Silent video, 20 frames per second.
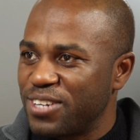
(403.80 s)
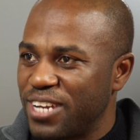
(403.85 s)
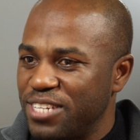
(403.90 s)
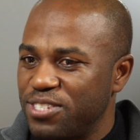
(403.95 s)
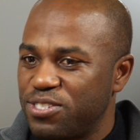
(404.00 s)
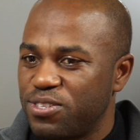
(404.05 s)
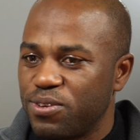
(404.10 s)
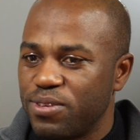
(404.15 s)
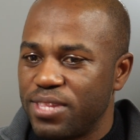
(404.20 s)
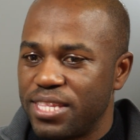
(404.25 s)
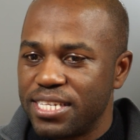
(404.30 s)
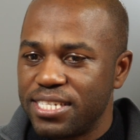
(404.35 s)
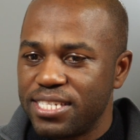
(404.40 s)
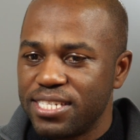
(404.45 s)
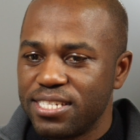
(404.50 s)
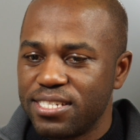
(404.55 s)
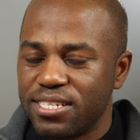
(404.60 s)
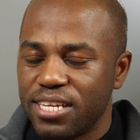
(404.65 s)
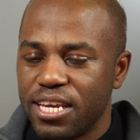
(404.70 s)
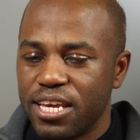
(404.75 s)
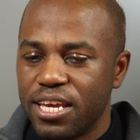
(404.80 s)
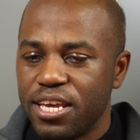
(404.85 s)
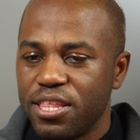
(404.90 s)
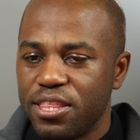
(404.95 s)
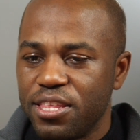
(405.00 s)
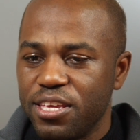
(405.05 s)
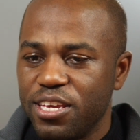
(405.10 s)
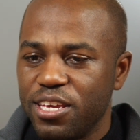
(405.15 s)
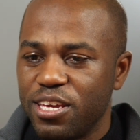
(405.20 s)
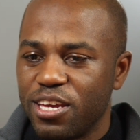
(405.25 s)
And so this is
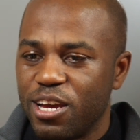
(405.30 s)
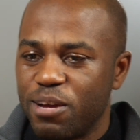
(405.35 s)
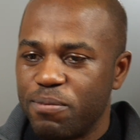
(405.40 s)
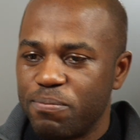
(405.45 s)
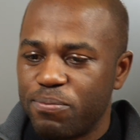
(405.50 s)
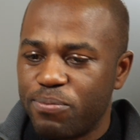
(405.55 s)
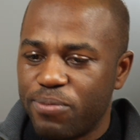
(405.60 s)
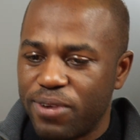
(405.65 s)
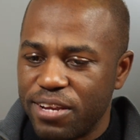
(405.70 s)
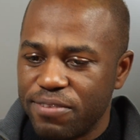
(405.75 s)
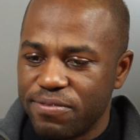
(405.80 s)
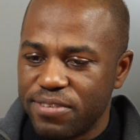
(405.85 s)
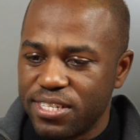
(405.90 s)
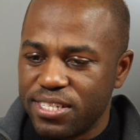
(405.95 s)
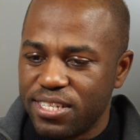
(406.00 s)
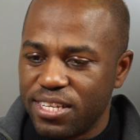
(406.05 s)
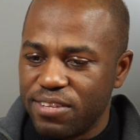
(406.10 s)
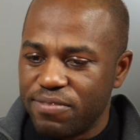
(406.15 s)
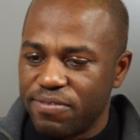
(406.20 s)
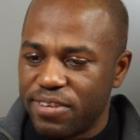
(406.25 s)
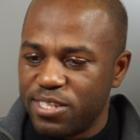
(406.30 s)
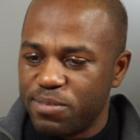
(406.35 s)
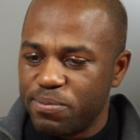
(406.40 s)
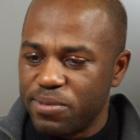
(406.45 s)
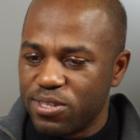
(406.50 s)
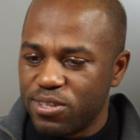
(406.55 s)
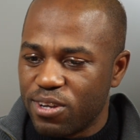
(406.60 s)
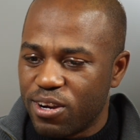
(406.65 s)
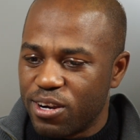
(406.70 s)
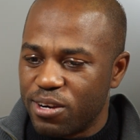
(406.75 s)
the private
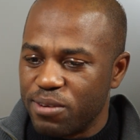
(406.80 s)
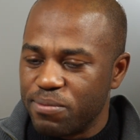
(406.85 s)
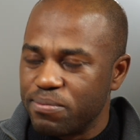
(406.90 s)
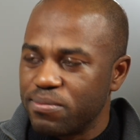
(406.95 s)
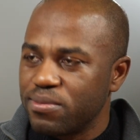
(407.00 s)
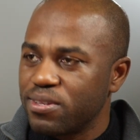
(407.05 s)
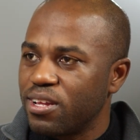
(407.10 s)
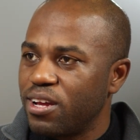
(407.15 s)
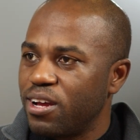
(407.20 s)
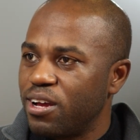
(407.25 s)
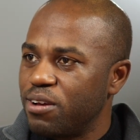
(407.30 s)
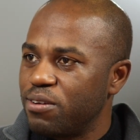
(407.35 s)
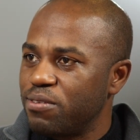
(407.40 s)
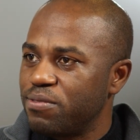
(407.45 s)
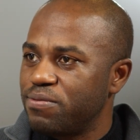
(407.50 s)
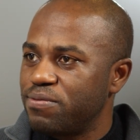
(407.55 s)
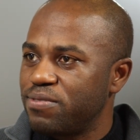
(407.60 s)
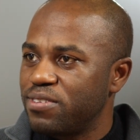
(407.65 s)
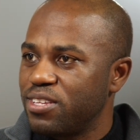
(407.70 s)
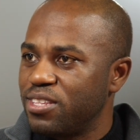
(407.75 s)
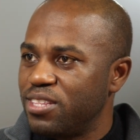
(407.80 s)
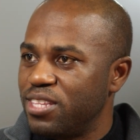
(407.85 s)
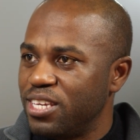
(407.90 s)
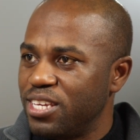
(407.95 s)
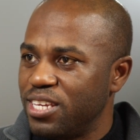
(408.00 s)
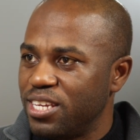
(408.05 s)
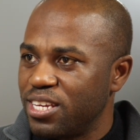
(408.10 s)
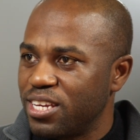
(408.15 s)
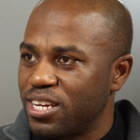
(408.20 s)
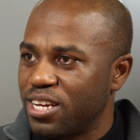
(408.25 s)
investment arm of
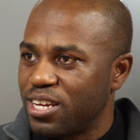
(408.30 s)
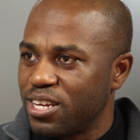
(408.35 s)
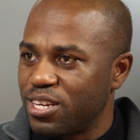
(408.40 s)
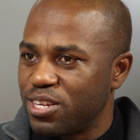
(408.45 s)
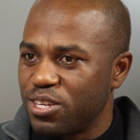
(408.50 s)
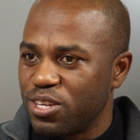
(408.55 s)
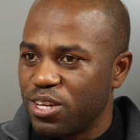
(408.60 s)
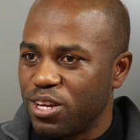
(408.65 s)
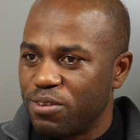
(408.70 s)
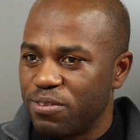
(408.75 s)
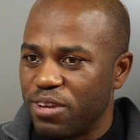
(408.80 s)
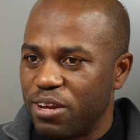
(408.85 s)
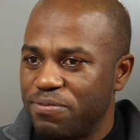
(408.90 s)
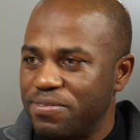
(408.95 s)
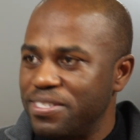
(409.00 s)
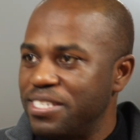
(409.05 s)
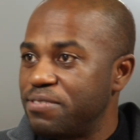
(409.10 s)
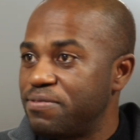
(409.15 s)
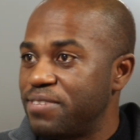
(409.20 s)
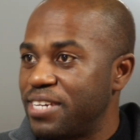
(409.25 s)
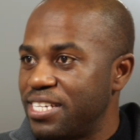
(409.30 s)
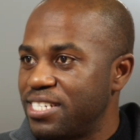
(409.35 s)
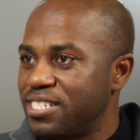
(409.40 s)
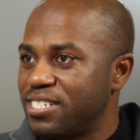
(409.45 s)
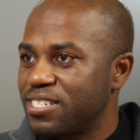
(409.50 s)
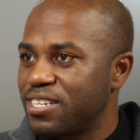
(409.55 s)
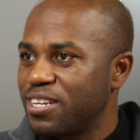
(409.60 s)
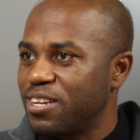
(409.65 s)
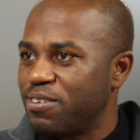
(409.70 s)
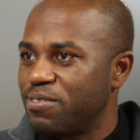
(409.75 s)
the of DFID,
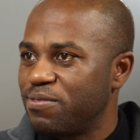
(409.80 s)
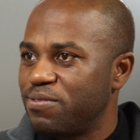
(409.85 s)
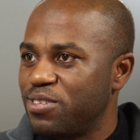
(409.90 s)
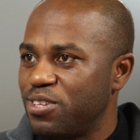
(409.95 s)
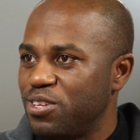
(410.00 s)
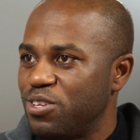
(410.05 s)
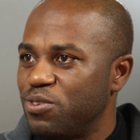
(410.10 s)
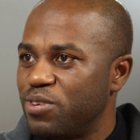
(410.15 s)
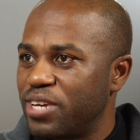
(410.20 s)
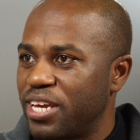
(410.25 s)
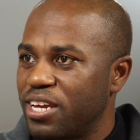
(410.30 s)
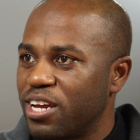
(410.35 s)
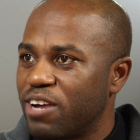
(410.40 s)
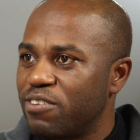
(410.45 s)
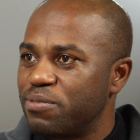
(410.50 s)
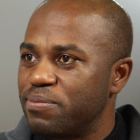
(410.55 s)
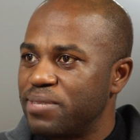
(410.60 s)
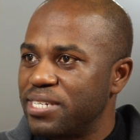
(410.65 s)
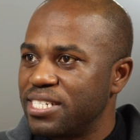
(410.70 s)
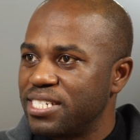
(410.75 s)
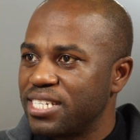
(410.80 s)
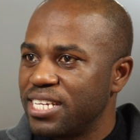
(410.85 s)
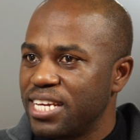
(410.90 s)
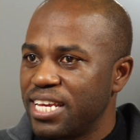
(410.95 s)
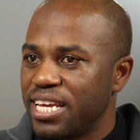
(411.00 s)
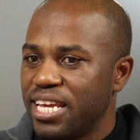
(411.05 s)
of the UK government.